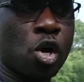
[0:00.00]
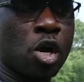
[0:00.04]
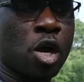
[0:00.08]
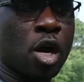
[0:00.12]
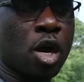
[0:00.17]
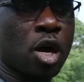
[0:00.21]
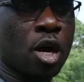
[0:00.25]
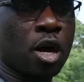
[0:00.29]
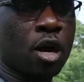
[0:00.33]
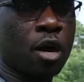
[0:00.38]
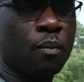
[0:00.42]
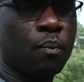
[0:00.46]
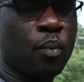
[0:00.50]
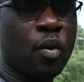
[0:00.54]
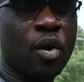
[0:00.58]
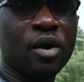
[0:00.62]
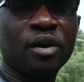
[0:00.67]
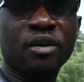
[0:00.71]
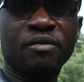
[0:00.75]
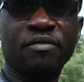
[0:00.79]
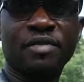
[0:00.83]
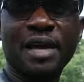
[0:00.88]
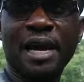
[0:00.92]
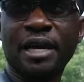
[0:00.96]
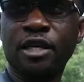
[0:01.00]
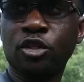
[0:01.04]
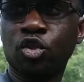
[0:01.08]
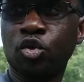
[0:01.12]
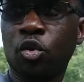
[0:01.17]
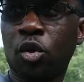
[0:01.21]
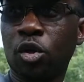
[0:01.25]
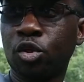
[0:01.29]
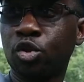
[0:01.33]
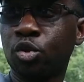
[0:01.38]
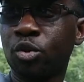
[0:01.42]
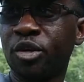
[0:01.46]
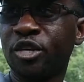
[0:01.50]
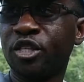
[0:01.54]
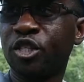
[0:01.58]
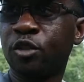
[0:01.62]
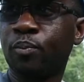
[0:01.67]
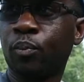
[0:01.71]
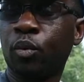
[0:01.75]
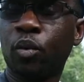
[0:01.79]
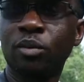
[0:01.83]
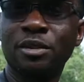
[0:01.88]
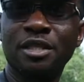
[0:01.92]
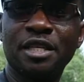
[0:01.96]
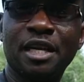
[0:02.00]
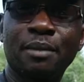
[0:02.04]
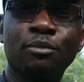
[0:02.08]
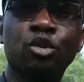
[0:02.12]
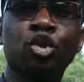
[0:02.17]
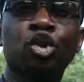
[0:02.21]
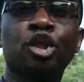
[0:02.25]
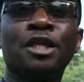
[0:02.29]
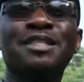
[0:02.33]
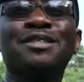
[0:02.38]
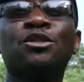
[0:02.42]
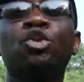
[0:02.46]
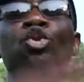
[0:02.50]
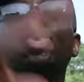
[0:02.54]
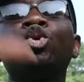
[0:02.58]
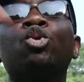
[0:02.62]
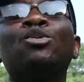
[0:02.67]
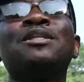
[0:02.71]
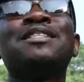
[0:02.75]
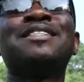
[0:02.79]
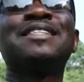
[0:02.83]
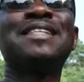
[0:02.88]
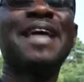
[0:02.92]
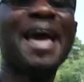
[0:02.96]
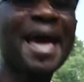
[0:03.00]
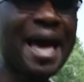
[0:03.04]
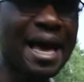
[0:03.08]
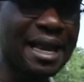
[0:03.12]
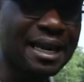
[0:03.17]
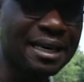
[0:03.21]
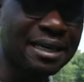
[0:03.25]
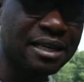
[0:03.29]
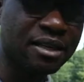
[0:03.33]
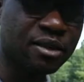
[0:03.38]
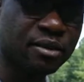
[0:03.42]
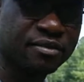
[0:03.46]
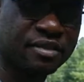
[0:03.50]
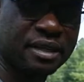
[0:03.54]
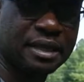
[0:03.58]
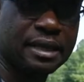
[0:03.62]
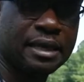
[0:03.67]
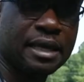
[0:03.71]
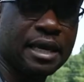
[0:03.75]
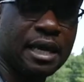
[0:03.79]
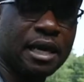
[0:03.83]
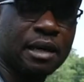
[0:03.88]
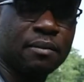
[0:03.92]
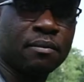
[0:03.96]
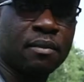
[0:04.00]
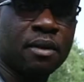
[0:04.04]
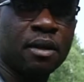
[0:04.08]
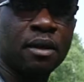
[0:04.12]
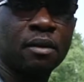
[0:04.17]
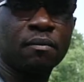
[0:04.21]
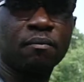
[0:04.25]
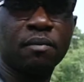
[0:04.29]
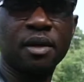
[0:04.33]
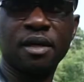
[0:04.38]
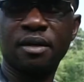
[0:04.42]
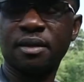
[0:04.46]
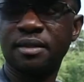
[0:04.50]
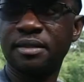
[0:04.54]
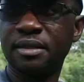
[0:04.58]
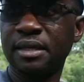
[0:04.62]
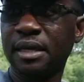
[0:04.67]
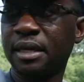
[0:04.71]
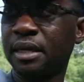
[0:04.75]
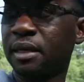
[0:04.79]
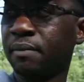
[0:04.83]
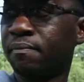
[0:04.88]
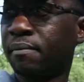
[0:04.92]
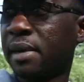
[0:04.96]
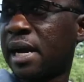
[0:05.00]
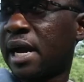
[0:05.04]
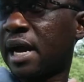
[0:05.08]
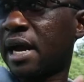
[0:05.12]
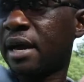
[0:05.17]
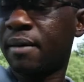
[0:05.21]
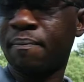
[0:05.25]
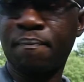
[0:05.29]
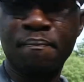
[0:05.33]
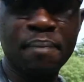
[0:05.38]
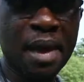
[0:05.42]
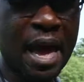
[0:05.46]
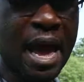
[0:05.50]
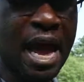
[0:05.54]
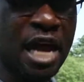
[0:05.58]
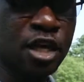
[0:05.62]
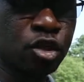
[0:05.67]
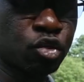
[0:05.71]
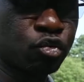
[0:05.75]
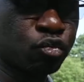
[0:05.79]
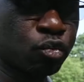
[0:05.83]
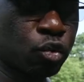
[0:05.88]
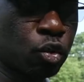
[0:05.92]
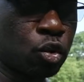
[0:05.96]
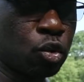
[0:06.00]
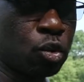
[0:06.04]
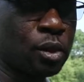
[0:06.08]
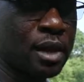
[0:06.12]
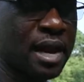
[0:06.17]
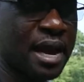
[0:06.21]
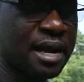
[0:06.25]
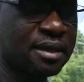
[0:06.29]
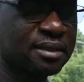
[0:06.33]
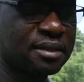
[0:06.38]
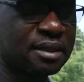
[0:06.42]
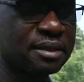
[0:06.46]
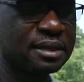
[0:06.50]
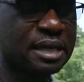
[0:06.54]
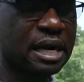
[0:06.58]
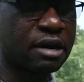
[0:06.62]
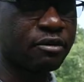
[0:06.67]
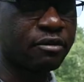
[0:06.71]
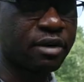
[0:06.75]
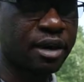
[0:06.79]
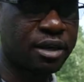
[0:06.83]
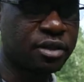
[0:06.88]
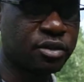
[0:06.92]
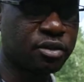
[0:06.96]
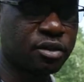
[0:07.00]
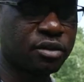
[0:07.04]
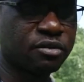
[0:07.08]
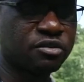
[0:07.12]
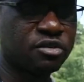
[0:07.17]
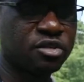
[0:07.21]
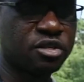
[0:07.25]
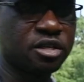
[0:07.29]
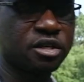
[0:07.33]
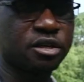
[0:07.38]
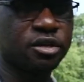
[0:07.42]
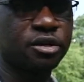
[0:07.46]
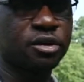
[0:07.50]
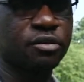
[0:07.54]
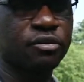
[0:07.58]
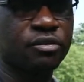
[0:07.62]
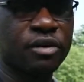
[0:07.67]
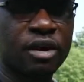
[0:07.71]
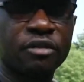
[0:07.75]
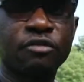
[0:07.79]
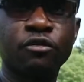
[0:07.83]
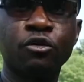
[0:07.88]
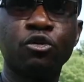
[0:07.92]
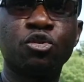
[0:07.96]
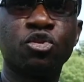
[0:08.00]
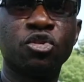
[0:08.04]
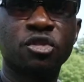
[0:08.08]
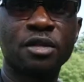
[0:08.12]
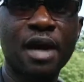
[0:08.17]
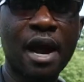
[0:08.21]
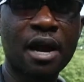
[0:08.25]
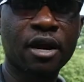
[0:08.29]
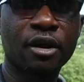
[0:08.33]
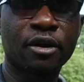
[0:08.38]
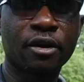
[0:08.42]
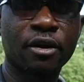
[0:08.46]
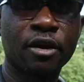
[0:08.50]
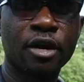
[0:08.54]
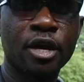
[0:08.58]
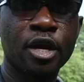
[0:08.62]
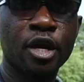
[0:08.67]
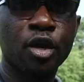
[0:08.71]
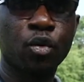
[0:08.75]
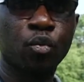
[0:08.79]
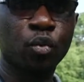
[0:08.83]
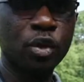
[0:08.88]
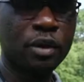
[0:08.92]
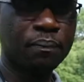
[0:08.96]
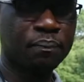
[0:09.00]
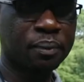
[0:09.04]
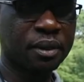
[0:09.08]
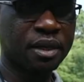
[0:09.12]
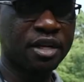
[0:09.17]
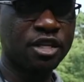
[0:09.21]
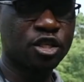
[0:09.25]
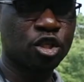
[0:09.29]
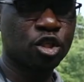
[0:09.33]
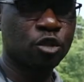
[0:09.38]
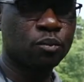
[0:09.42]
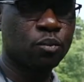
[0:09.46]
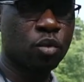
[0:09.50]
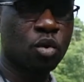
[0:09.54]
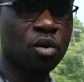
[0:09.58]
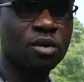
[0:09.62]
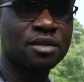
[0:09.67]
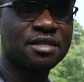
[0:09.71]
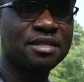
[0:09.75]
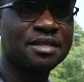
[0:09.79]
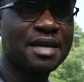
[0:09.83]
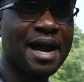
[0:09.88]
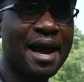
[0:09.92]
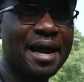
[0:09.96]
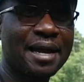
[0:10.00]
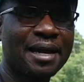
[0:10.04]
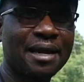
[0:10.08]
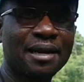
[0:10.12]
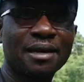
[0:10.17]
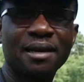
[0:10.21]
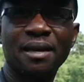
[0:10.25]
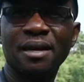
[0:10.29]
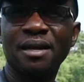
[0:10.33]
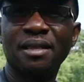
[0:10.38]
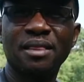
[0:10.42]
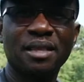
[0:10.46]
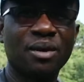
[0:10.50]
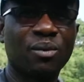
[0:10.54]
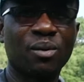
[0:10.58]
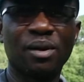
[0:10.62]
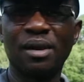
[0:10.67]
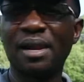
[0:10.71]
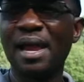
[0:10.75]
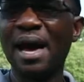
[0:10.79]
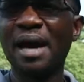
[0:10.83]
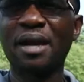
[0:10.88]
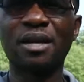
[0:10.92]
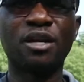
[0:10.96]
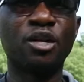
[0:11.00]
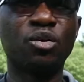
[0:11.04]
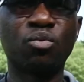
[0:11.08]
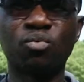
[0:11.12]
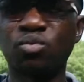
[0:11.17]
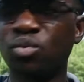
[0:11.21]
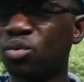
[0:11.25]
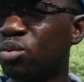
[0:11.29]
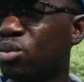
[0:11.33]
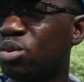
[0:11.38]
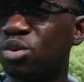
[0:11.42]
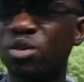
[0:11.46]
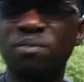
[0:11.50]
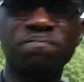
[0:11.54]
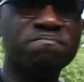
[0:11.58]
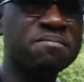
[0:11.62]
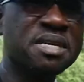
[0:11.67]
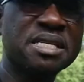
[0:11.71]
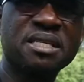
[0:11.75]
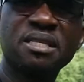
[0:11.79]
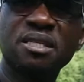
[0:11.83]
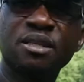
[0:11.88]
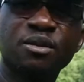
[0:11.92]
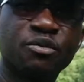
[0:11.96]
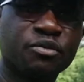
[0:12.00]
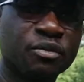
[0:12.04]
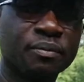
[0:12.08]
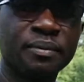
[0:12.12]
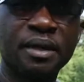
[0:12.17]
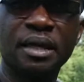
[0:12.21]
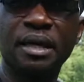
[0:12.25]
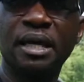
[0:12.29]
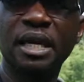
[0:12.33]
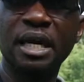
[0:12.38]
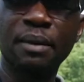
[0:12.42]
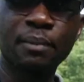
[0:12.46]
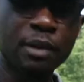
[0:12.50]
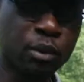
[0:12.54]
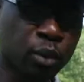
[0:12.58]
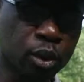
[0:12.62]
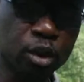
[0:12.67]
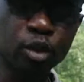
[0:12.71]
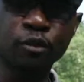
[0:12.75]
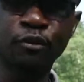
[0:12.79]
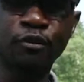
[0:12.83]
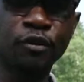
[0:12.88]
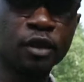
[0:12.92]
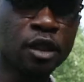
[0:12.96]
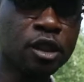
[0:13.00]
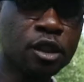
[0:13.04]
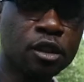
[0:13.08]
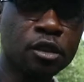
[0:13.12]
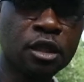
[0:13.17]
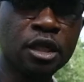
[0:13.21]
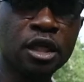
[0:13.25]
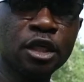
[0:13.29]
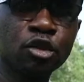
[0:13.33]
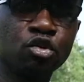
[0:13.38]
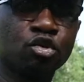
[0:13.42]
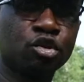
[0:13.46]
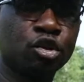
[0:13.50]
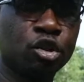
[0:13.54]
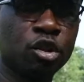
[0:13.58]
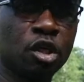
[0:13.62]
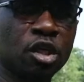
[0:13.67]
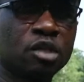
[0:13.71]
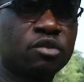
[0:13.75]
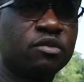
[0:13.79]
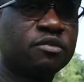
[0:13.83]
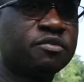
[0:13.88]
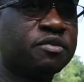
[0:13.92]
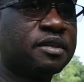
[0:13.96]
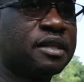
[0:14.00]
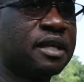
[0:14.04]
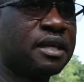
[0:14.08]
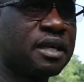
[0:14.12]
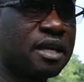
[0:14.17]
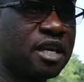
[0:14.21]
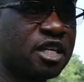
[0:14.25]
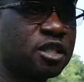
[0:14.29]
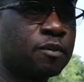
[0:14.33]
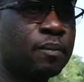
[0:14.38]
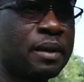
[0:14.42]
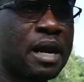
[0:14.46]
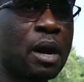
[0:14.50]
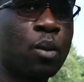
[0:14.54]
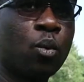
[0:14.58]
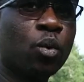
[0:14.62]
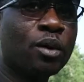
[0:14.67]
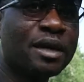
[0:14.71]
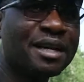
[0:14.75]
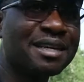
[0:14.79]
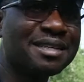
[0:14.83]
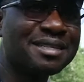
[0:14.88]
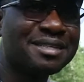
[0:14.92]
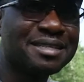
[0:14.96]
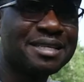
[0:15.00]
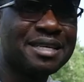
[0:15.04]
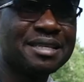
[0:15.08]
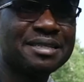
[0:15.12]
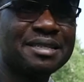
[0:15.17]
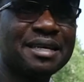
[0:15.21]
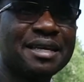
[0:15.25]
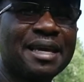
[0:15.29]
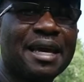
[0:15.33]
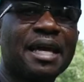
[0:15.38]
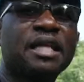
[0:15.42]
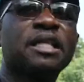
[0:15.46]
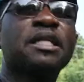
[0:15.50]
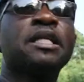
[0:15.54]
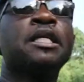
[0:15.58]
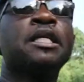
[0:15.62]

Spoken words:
a part of that is also exposing them to the totality of the game. Because in my past role as the director of City of Refuge Soccer, we played small-sided. There were a lot of the rules missing from the game. It was fun, introductory for the kids, but I wanted these kids to get